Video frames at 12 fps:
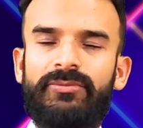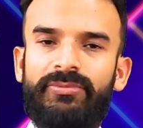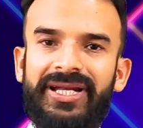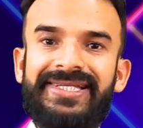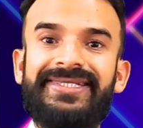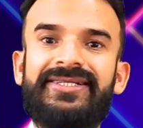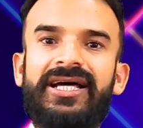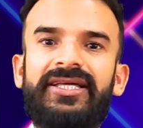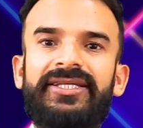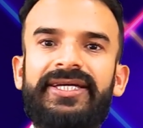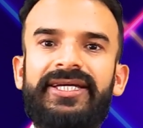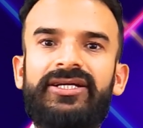Blessed are
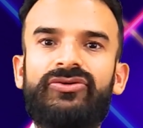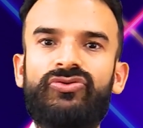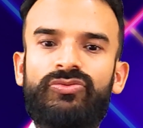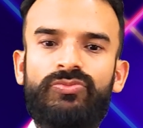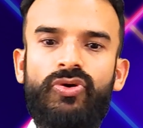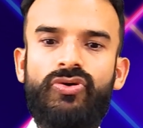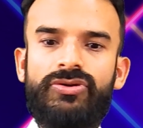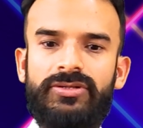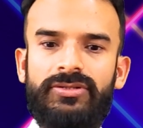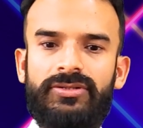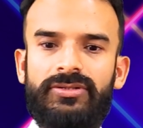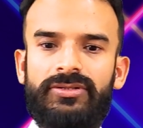they who mourn.
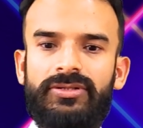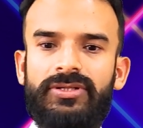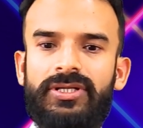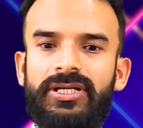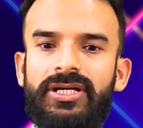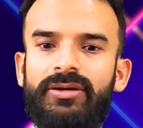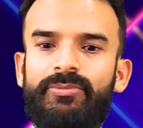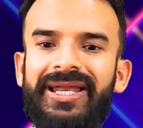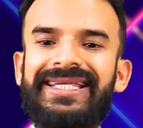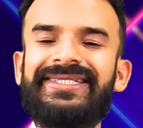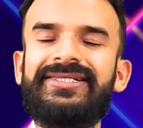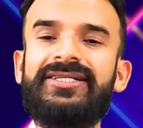
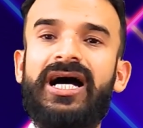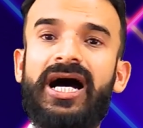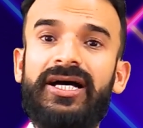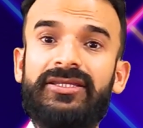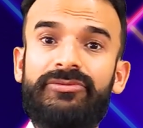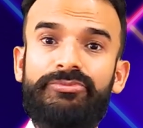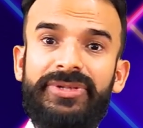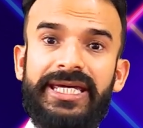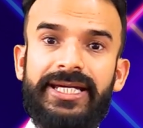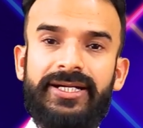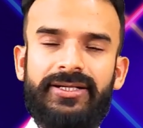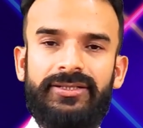Blessed are the
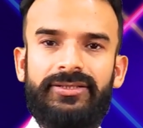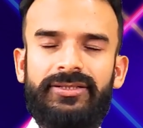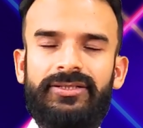meek.